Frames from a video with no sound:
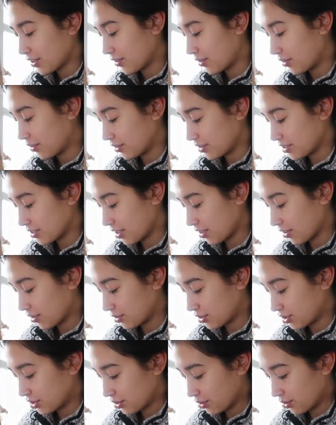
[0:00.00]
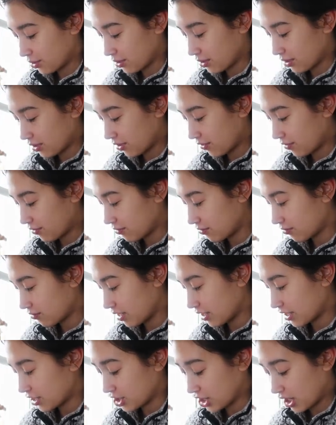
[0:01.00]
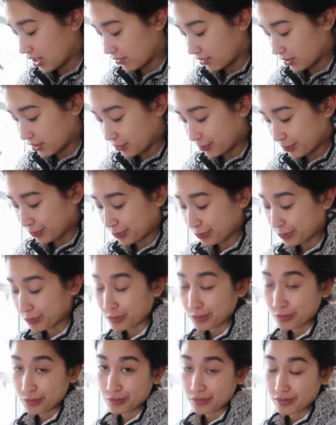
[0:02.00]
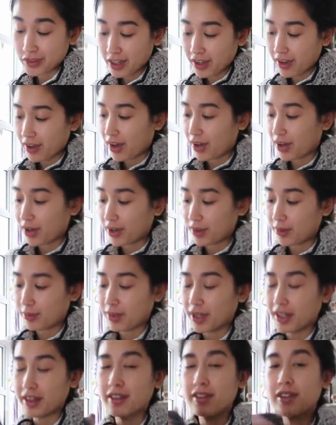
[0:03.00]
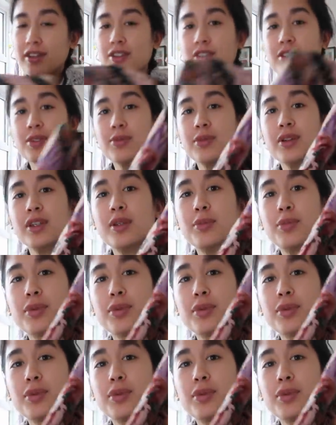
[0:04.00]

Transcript: on the southern shore of, I think, Java. Um, and then there's some really